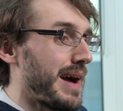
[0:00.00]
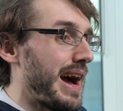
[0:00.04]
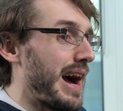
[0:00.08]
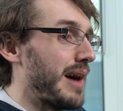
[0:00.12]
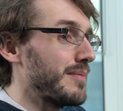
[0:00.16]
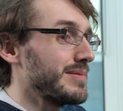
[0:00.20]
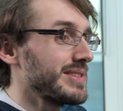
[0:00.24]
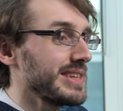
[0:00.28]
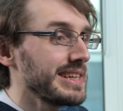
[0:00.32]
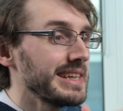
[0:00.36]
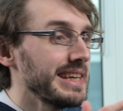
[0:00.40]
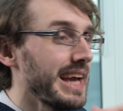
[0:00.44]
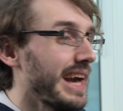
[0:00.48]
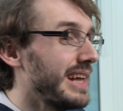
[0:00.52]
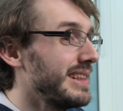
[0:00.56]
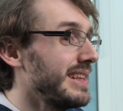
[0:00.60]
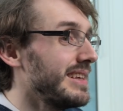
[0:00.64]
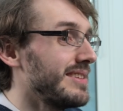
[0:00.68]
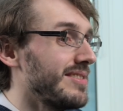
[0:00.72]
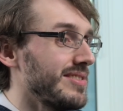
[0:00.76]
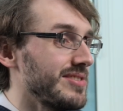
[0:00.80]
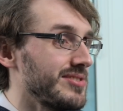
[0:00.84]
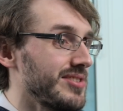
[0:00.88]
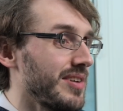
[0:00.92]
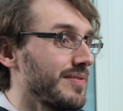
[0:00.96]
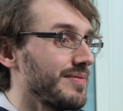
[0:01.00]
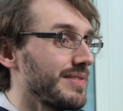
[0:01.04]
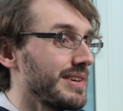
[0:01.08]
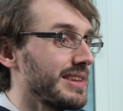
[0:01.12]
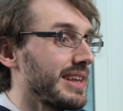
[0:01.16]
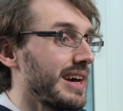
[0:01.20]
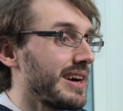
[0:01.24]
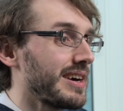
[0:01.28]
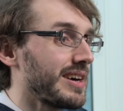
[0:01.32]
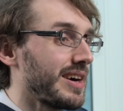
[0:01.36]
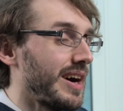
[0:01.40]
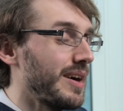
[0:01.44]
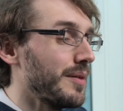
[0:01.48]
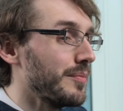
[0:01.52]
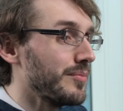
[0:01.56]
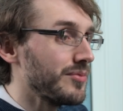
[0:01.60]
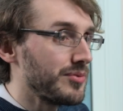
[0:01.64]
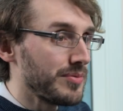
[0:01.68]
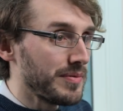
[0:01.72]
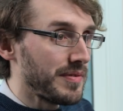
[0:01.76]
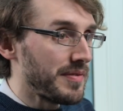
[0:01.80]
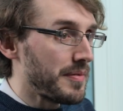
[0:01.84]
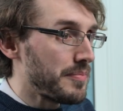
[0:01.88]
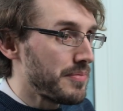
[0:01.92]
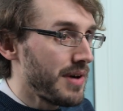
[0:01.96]
perhaps. Again, this is something that comes
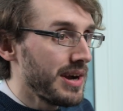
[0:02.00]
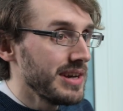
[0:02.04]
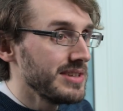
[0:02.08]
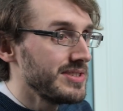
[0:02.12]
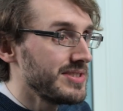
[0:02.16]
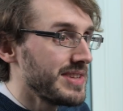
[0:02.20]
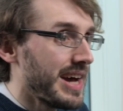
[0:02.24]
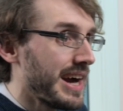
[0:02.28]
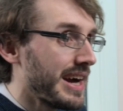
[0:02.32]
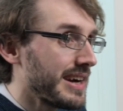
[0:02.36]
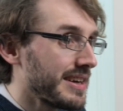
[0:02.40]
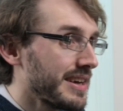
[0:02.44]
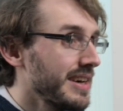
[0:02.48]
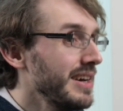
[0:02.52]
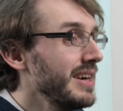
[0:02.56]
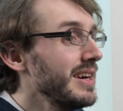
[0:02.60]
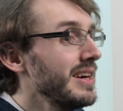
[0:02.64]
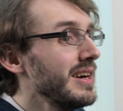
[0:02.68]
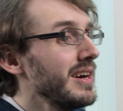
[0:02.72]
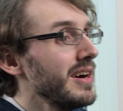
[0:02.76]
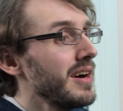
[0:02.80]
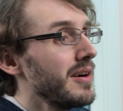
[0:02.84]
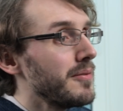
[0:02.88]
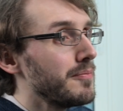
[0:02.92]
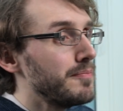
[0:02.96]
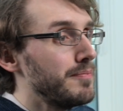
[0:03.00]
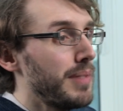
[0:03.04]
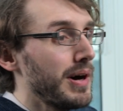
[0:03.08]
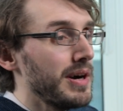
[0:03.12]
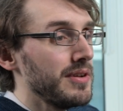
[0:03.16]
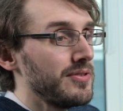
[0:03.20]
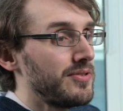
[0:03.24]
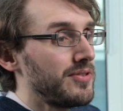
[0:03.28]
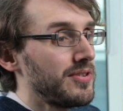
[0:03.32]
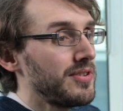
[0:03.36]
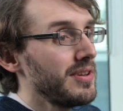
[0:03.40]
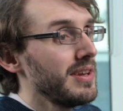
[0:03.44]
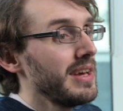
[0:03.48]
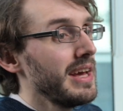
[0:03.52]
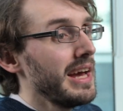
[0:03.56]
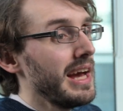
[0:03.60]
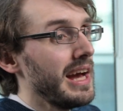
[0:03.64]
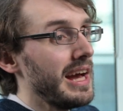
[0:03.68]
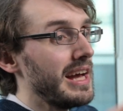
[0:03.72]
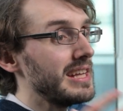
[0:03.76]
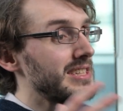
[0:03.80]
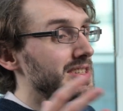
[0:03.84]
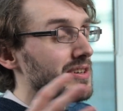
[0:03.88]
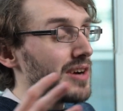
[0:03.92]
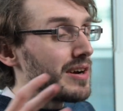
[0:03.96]
with a price tag, but
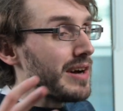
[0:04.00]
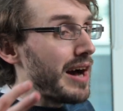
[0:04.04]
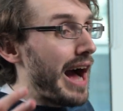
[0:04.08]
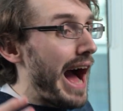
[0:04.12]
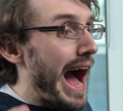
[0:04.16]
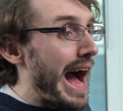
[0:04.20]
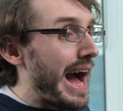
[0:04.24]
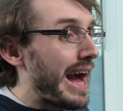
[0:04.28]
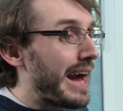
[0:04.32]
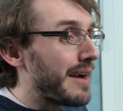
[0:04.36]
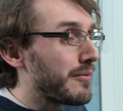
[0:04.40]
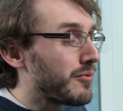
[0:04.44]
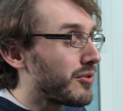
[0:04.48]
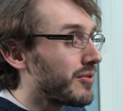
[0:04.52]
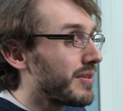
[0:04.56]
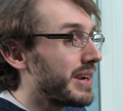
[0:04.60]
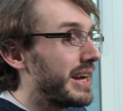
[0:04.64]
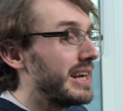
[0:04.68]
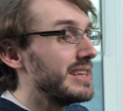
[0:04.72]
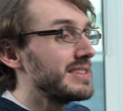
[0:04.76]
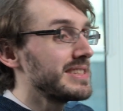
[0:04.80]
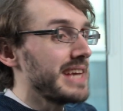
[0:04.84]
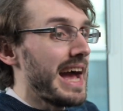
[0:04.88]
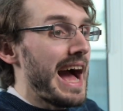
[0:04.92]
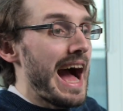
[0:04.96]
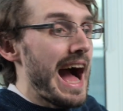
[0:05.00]
it creates